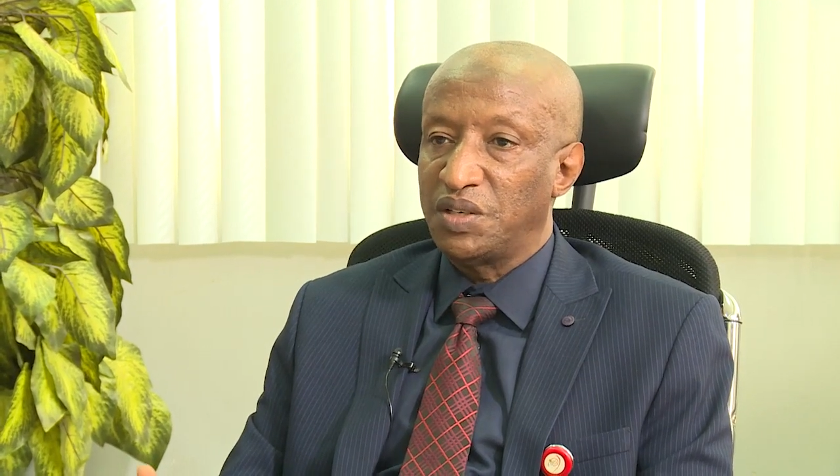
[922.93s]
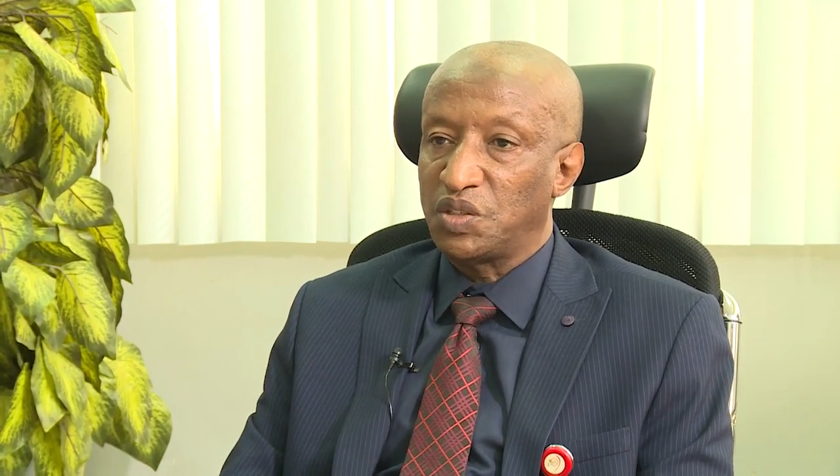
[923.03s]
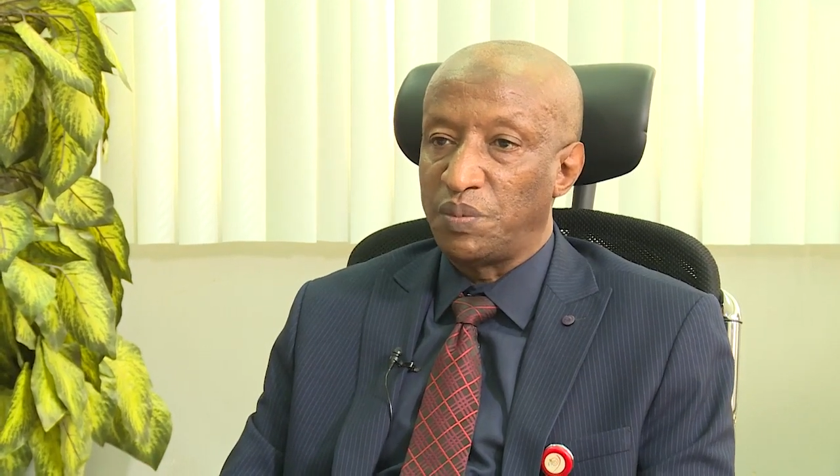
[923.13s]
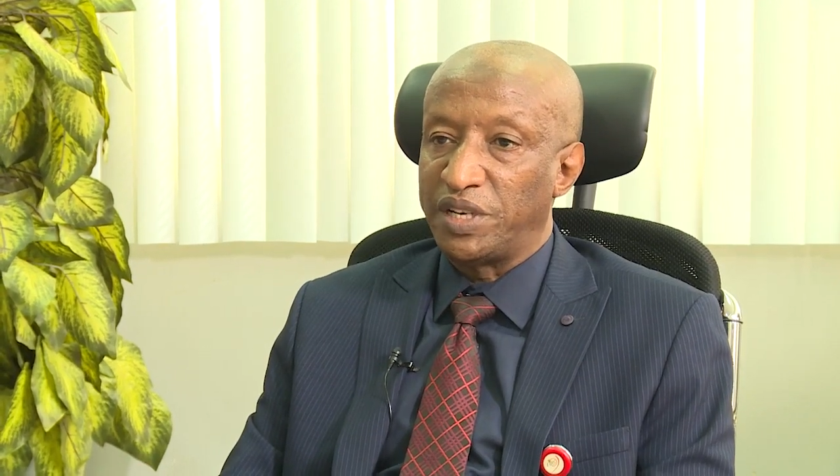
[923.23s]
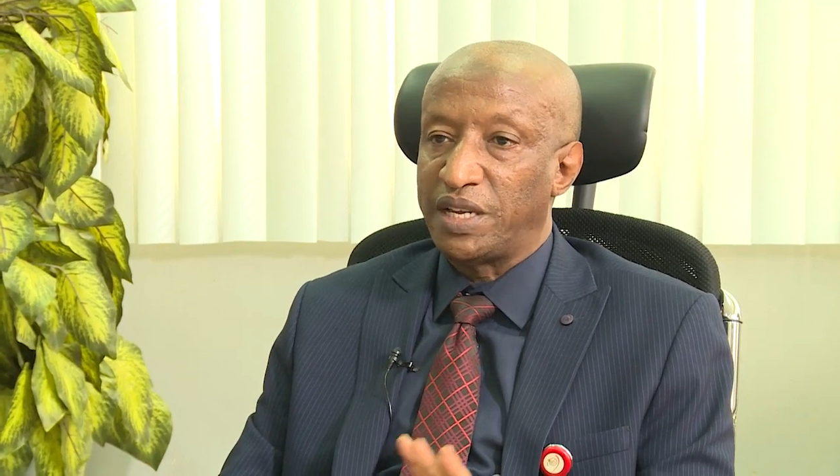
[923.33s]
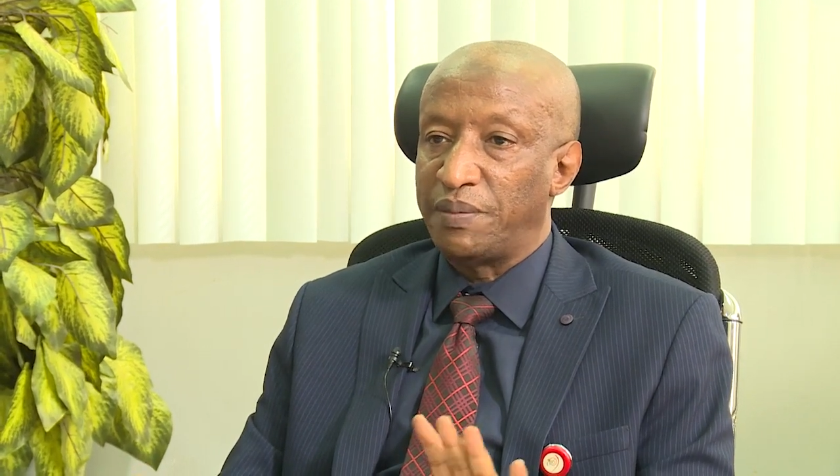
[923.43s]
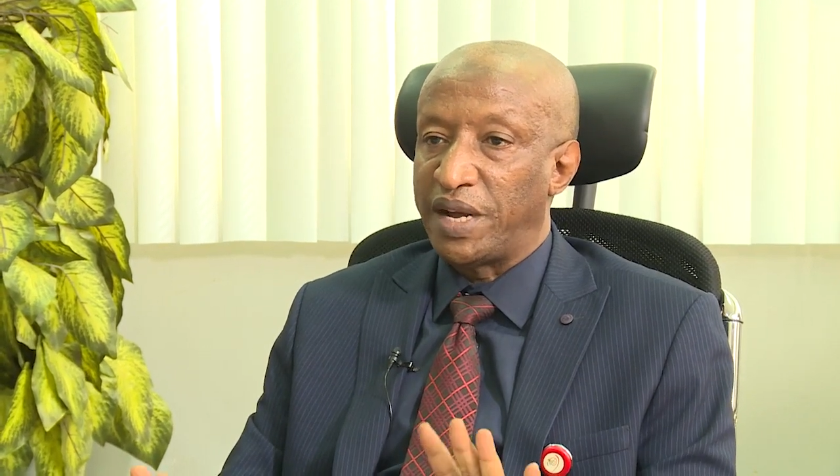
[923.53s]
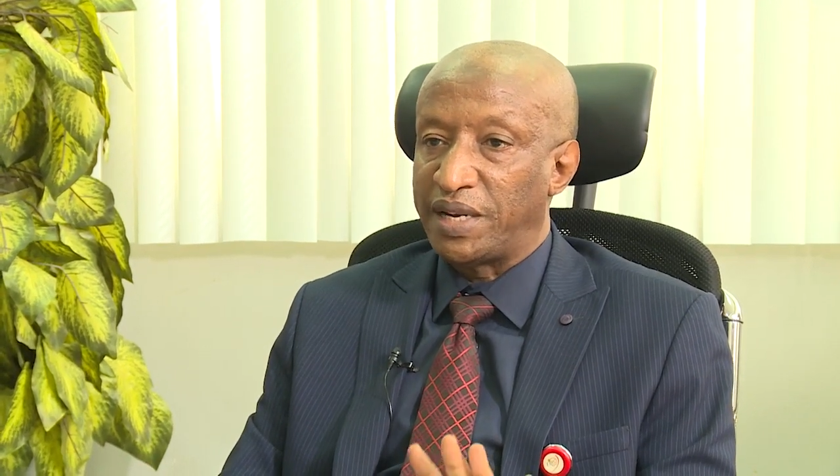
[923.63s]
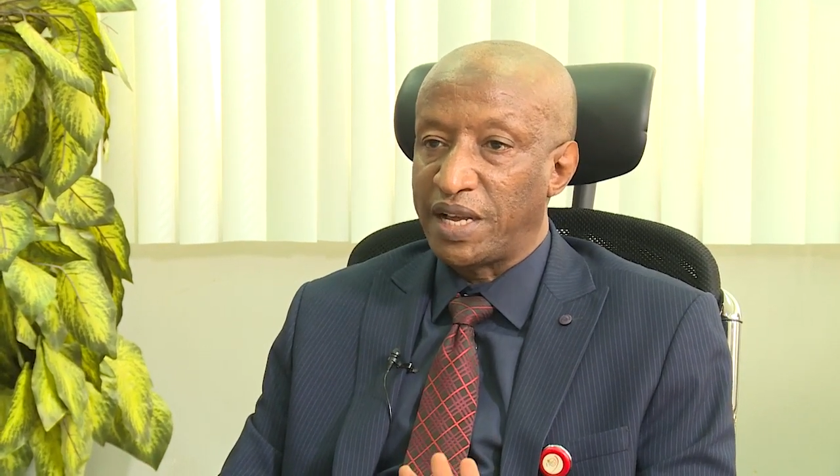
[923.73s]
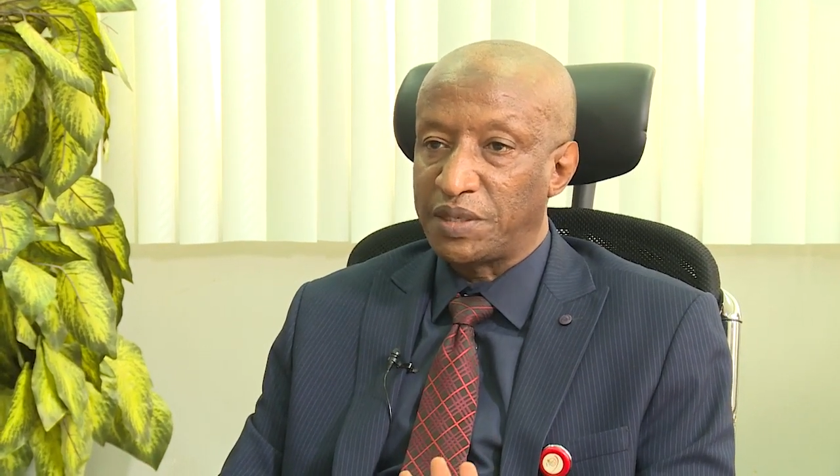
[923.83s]
submitted
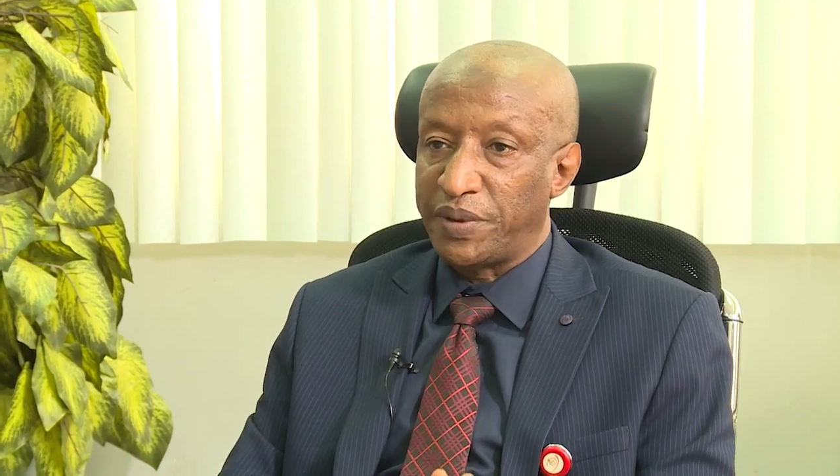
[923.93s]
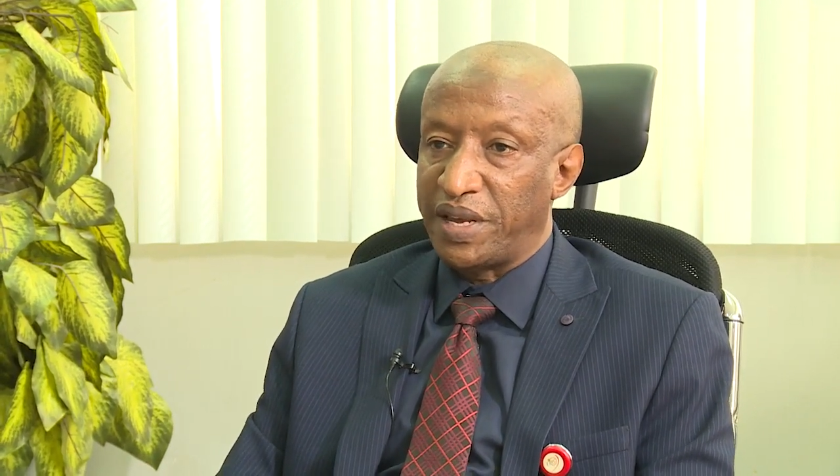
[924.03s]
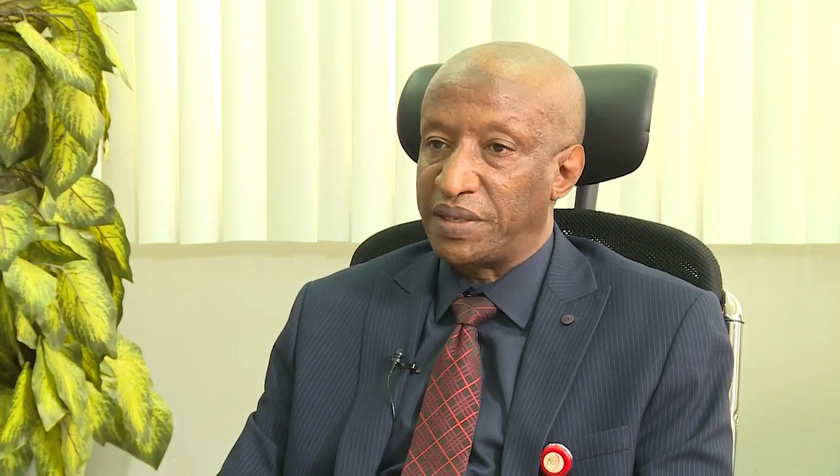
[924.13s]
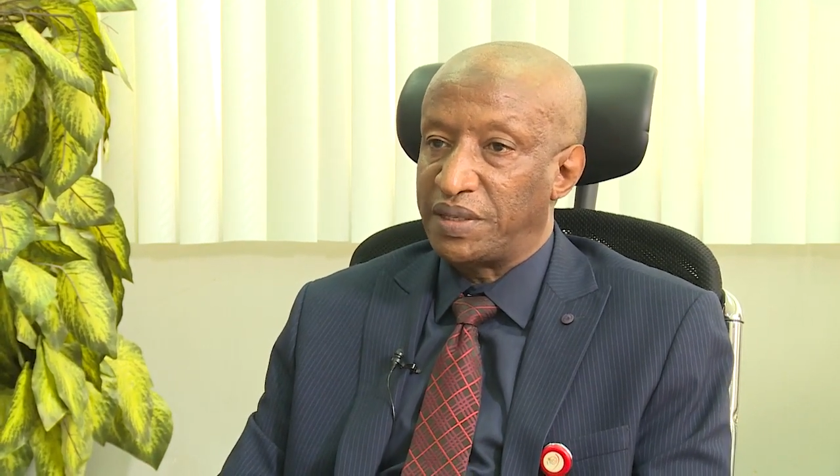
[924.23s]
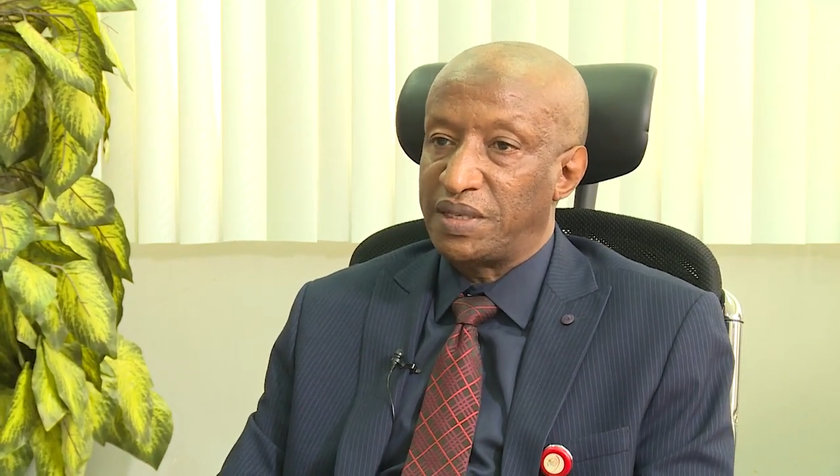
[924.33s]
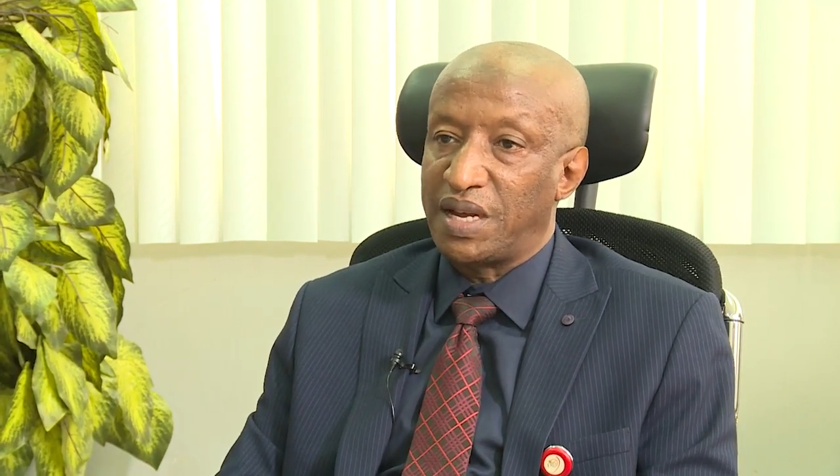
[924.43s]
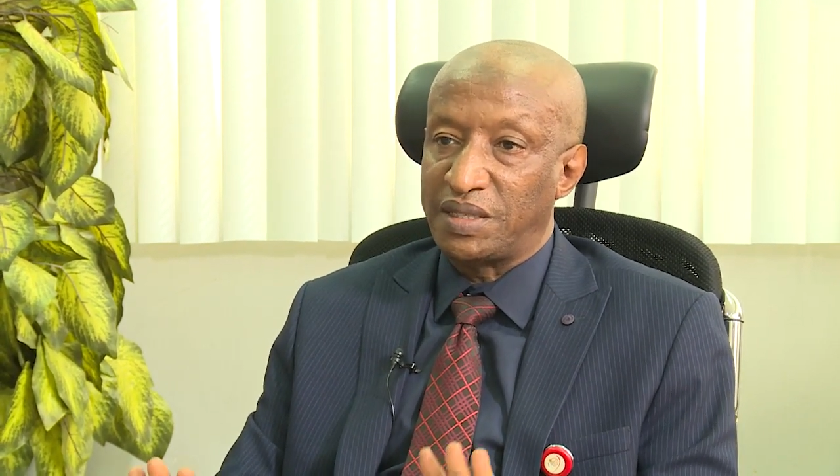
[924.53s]
by taxpayers